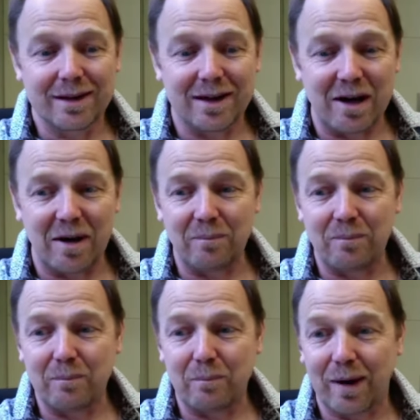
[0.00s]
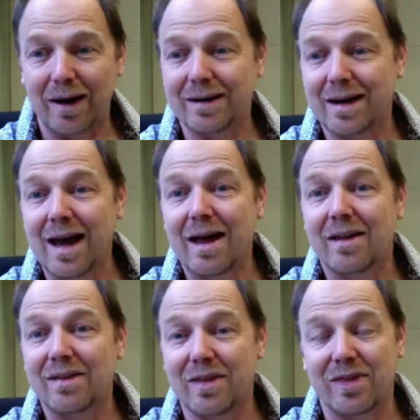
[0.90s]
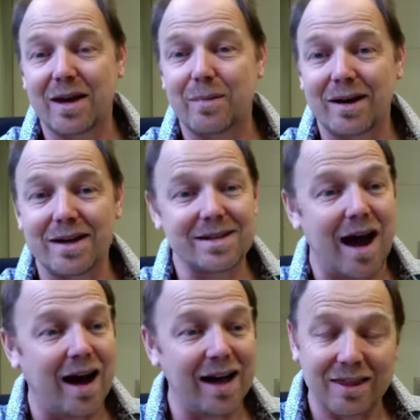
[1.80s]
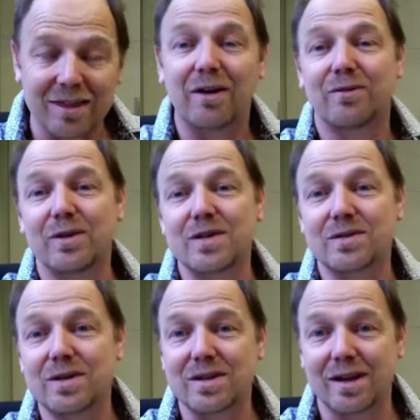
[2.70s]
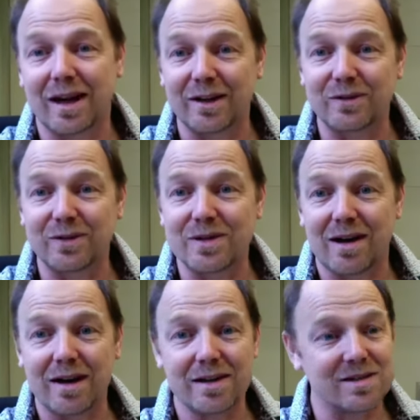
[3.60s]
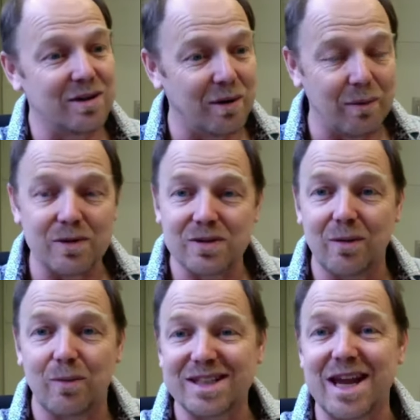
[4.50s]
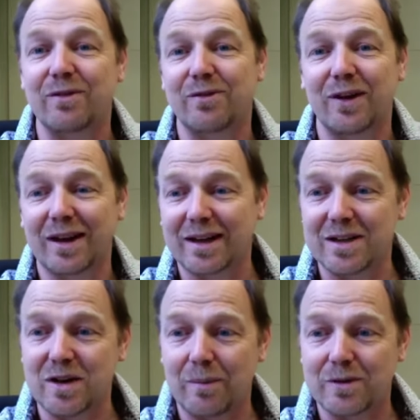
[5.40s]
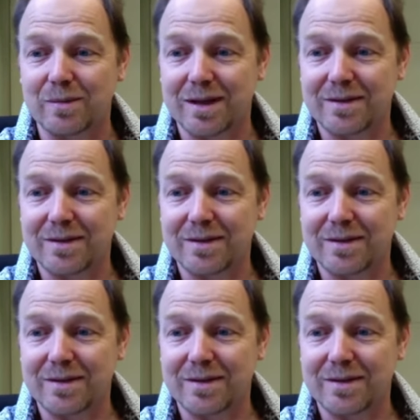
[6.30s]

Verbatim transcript: Um, but the thing about it is, I love research and I love doing science, so it was it never felt like a job to me.